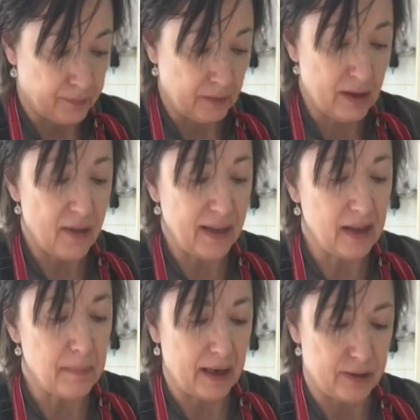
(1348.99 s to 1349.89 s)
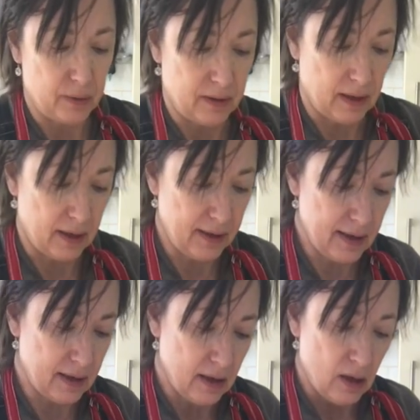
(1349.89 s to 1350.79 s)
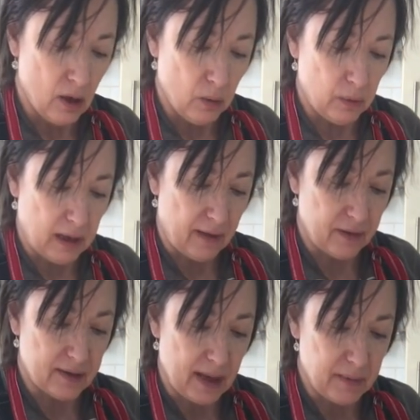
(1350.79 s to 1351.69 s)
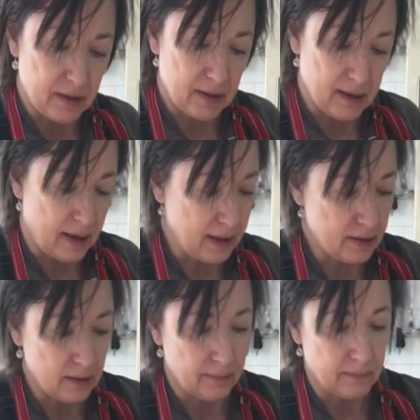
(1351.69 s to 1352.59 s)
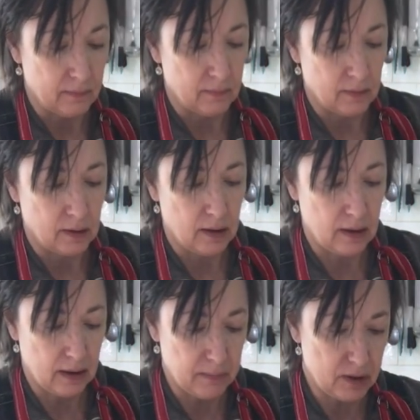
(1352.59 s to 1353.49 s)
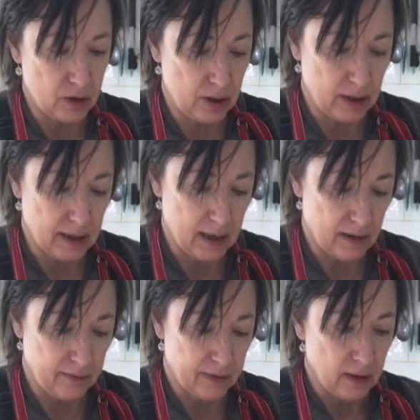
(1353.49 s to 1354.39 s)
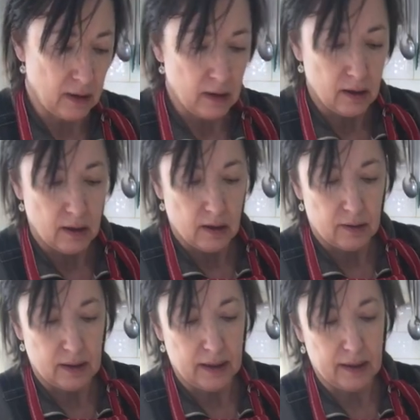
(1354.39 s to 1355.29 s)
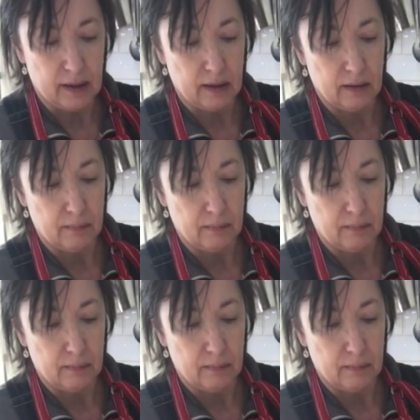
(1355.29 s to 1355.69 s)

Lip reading: In fact, I think I might do that. I think we'll have the salmon tonight, and then Mr. G can have the leek and